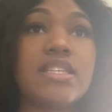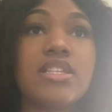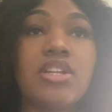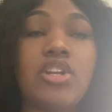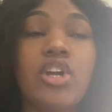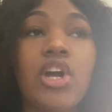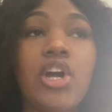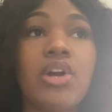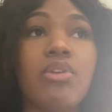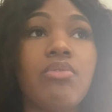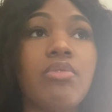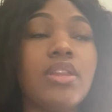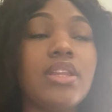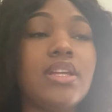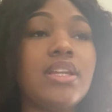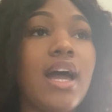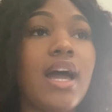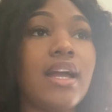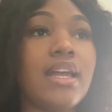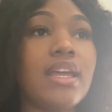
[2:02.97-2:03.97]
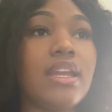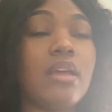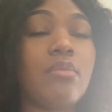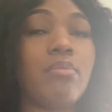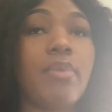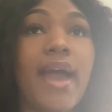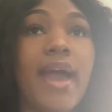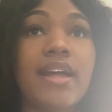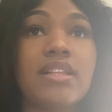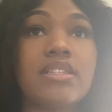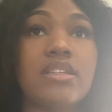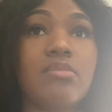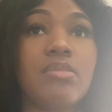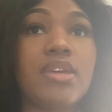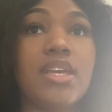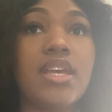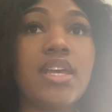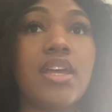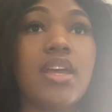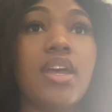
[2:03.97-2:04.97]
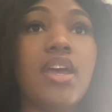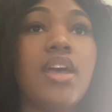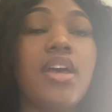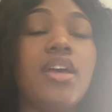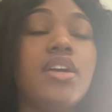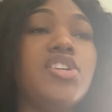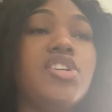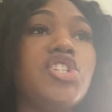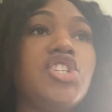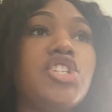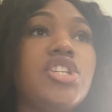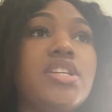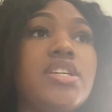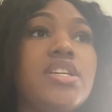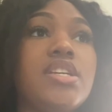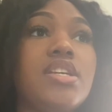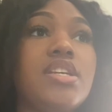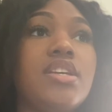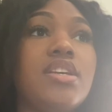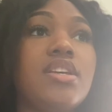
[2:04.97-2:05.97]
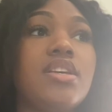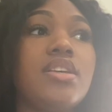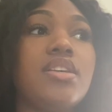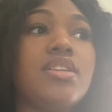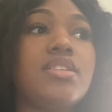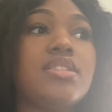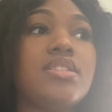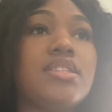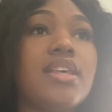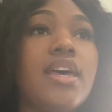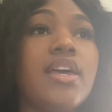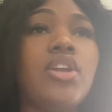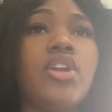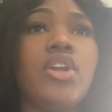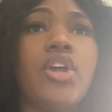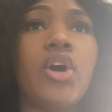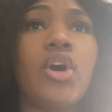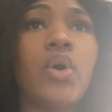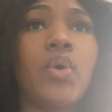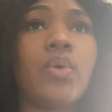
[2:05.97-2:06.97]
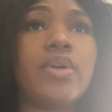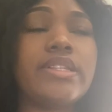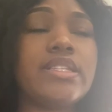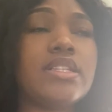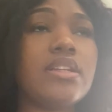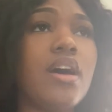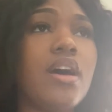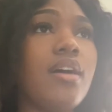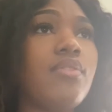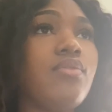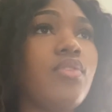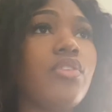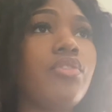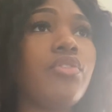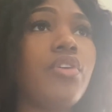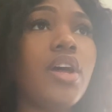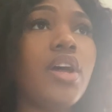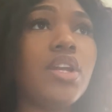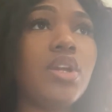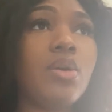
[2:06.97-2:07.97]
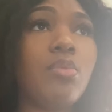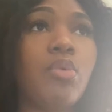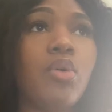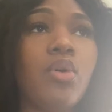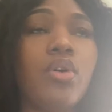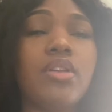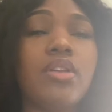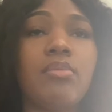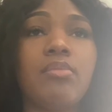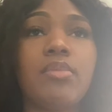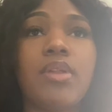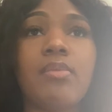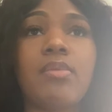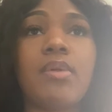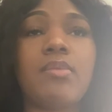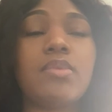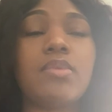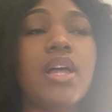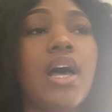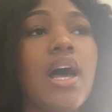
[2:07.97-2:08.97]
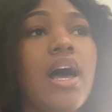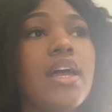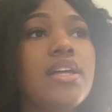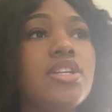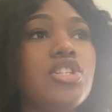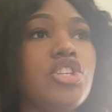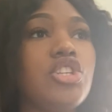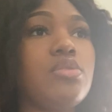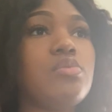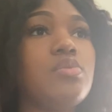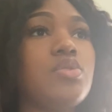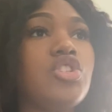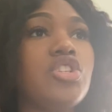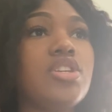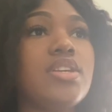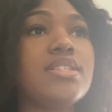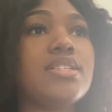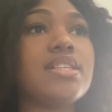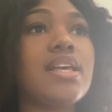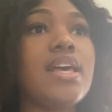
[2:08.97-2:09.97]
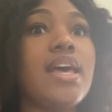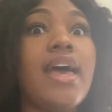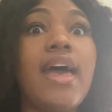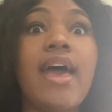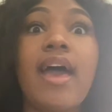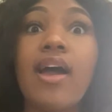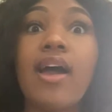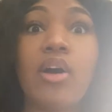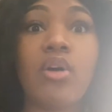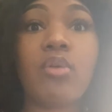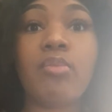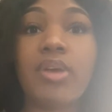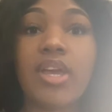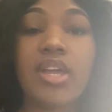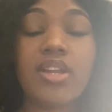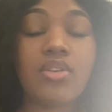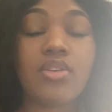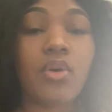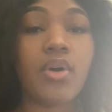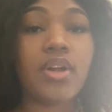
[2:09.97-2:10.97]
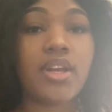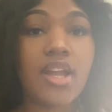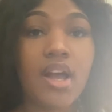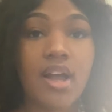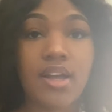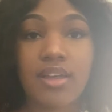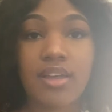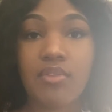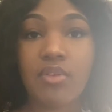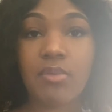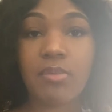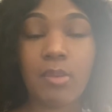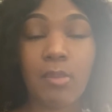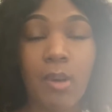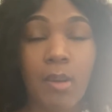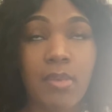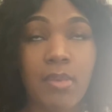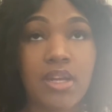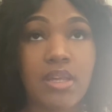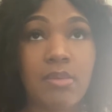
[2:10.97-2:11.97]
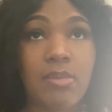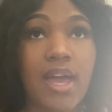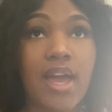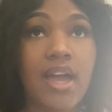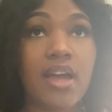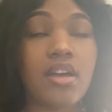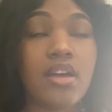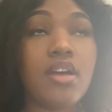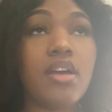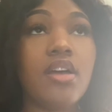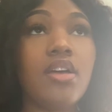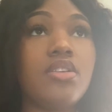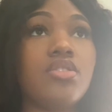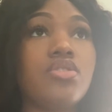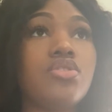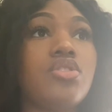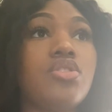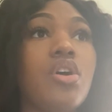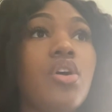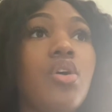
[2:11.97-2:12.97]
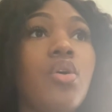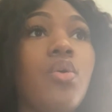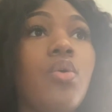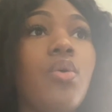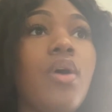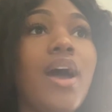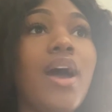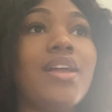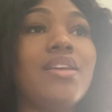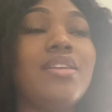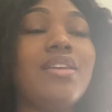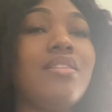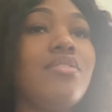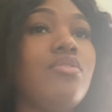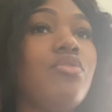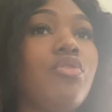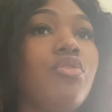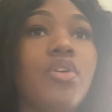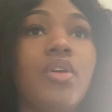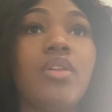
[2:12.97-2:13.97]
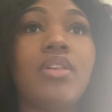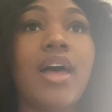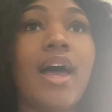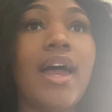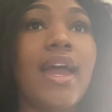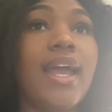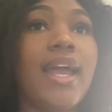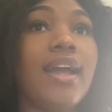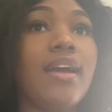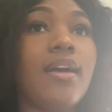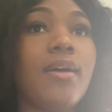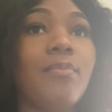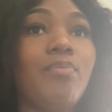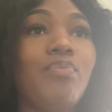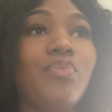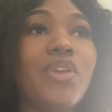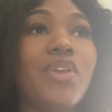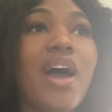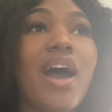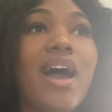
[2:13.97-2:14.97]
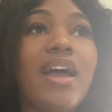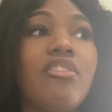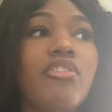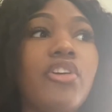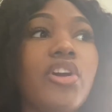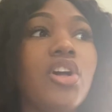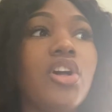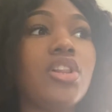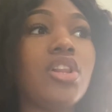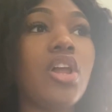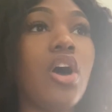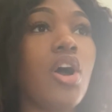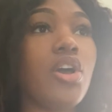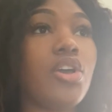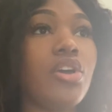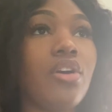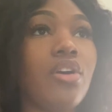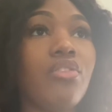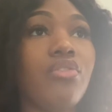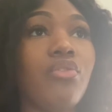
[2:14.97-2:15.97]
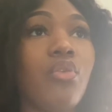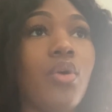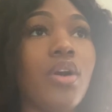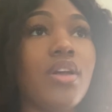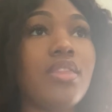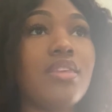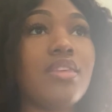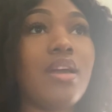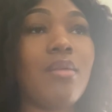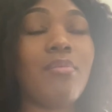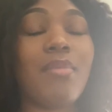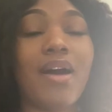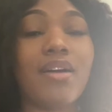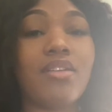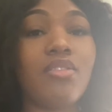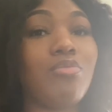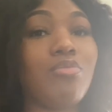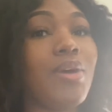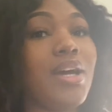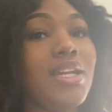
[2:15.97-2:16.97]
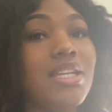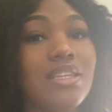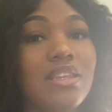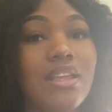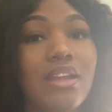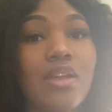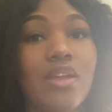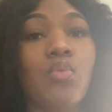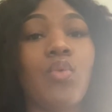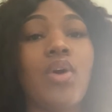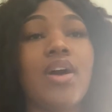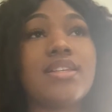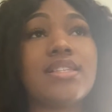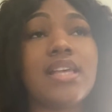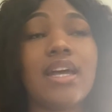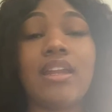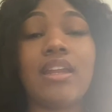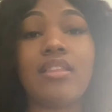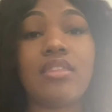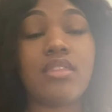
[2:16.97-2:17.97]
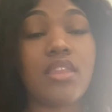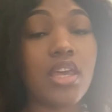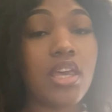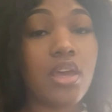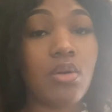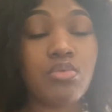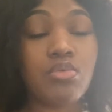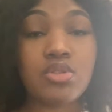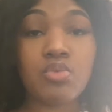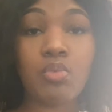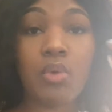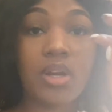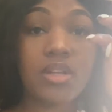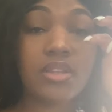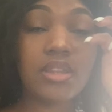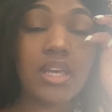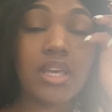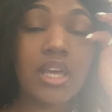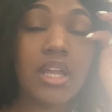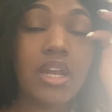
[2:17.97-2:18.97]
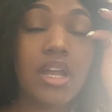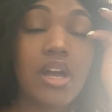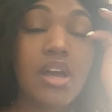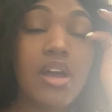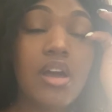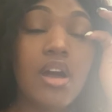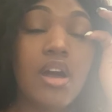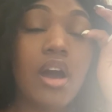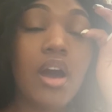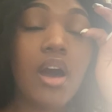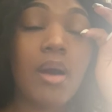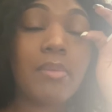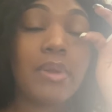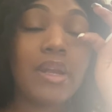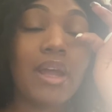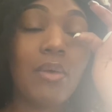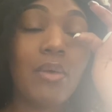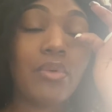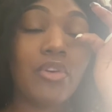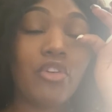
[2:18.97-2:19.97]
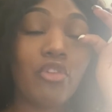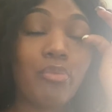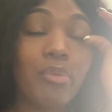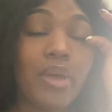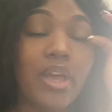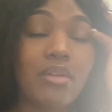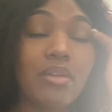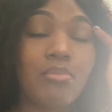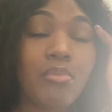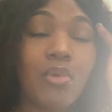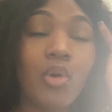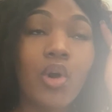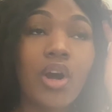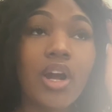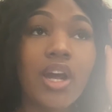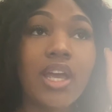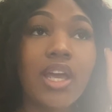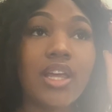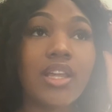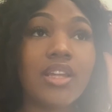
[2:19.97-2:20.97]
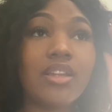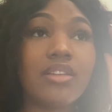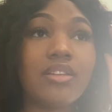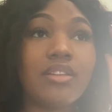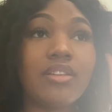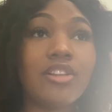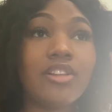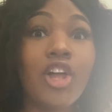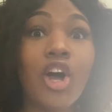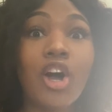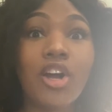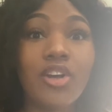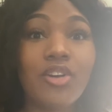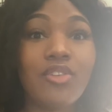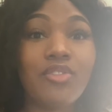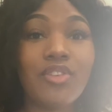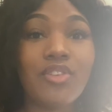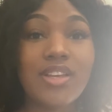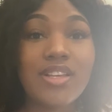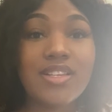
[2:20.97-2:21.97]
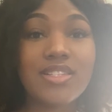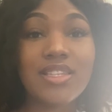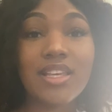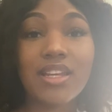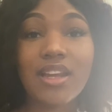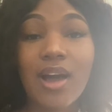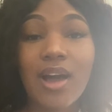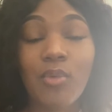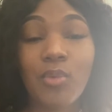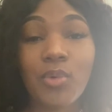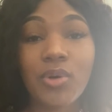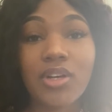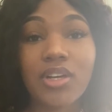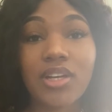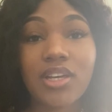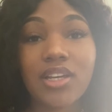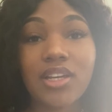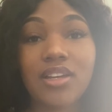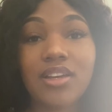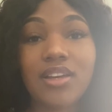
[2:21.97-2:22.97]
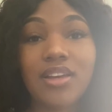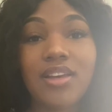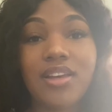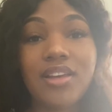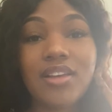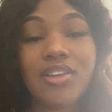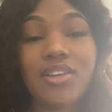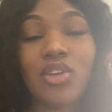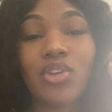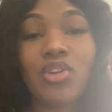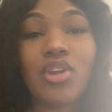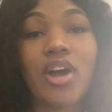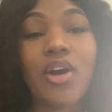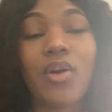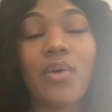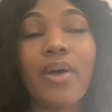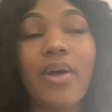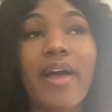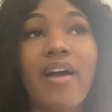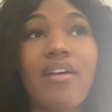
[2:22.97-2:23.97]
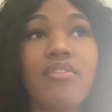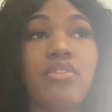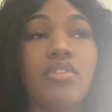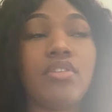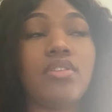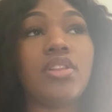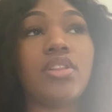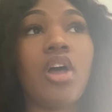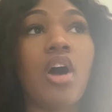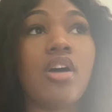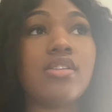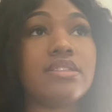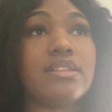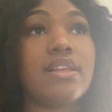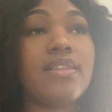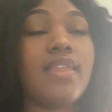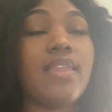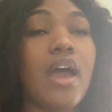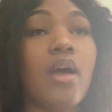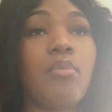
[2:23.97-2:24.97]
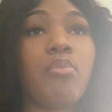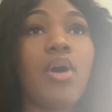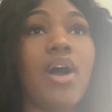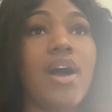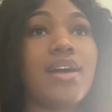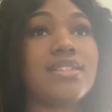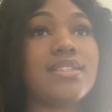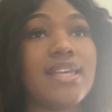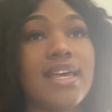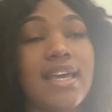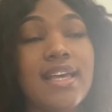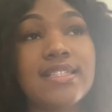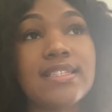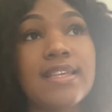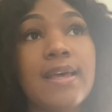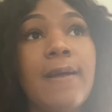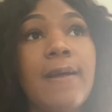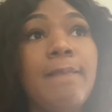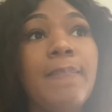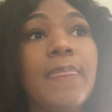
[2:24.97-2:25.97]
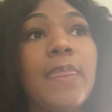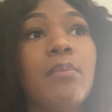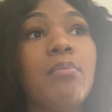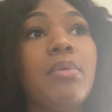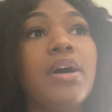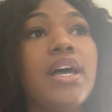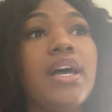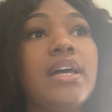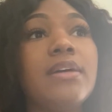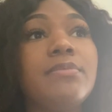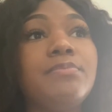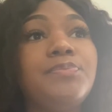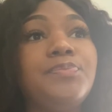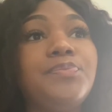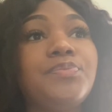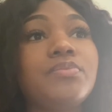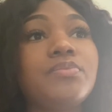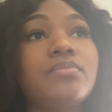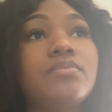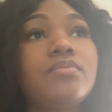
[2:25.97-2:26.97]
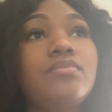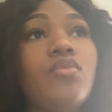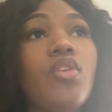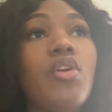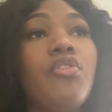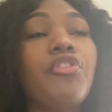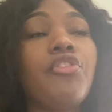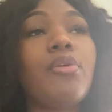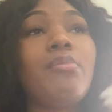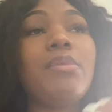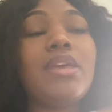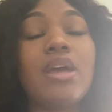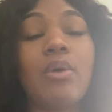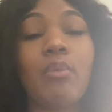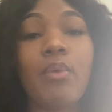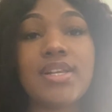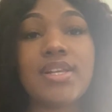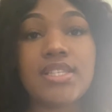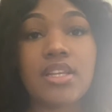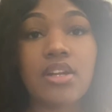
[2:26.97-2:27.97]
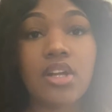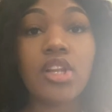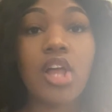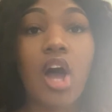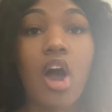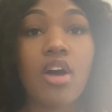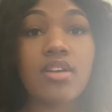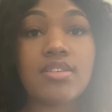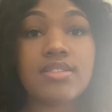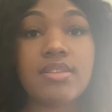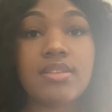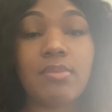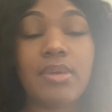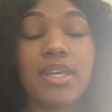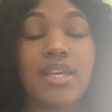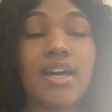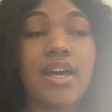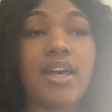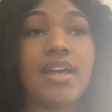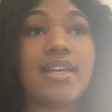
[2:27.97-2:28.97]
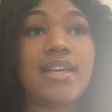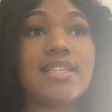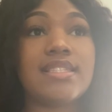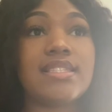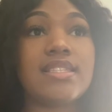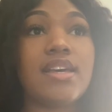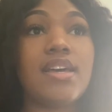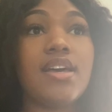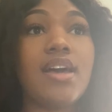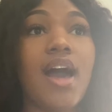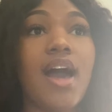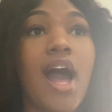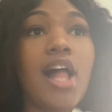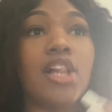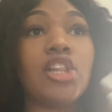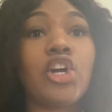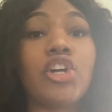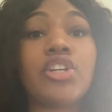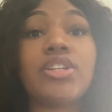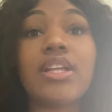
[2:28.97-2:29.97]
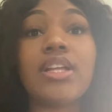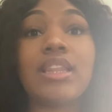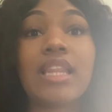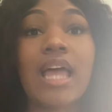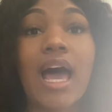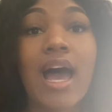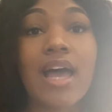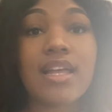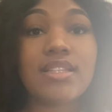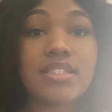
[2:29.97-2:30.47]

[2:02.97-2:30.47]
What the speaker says: and her really not getting back to me, she said no, it's non-refundable and blah blah blah, and she was just hell-bent on not giving me my money back. So I didn't feel like hiring a lawyer for the amount of money that it was. I didn't think it was worth it, and I would have paid more in lawyer fees than I would, have lost in that process. But for me, it wasn't a loss because I learned a lot